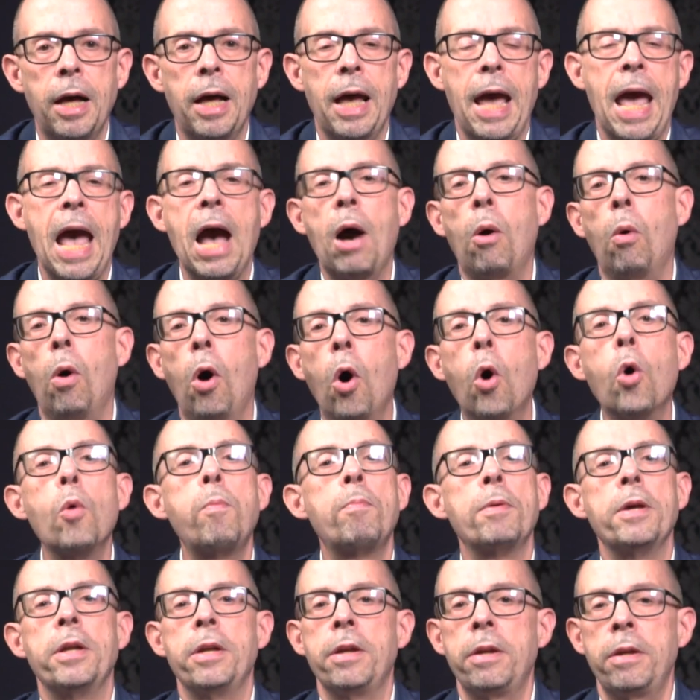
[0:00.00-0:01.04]
how
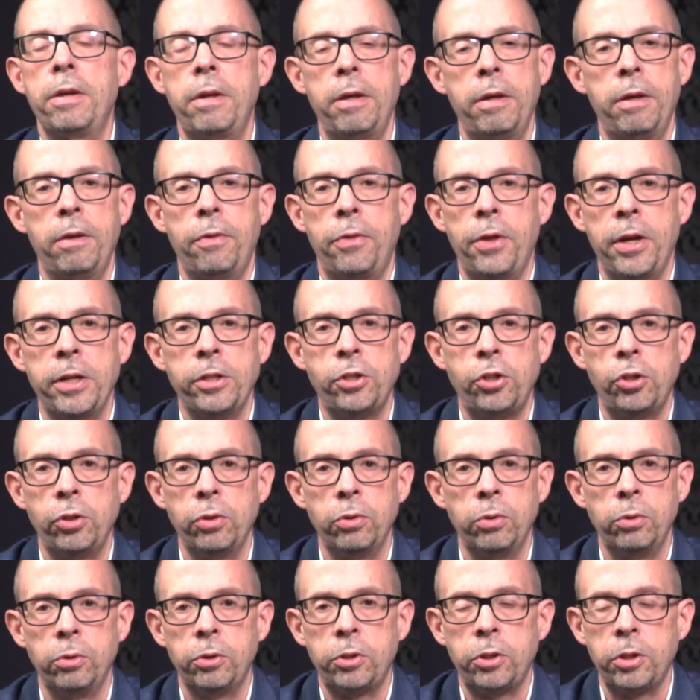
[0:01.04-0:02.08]
open they
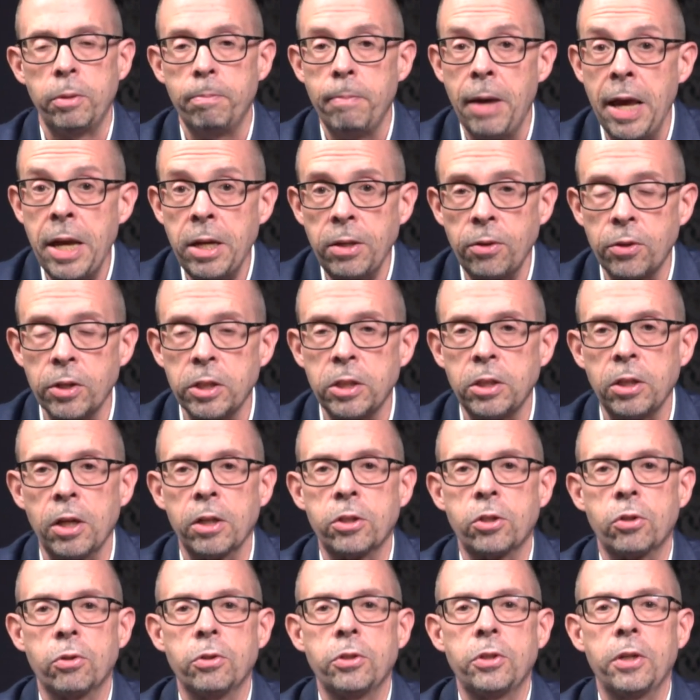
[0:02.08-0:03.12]
choose to make this
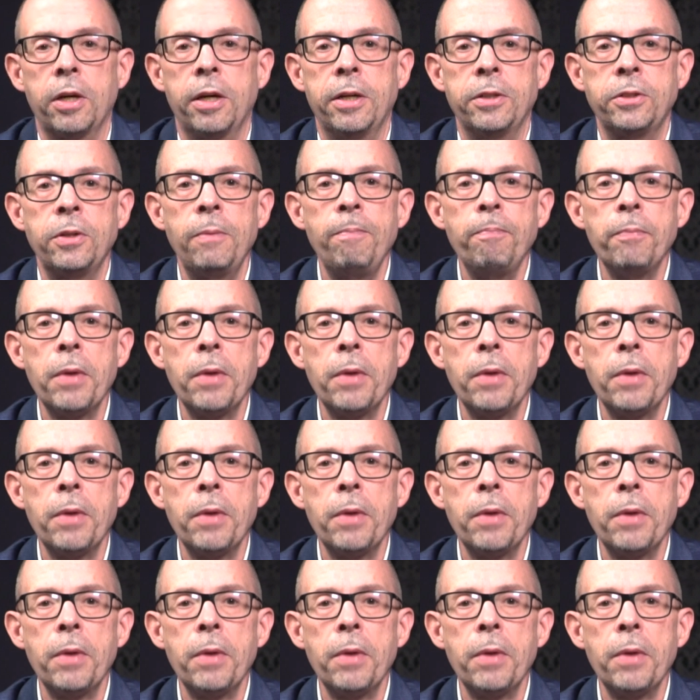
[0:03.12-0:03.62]
exercise,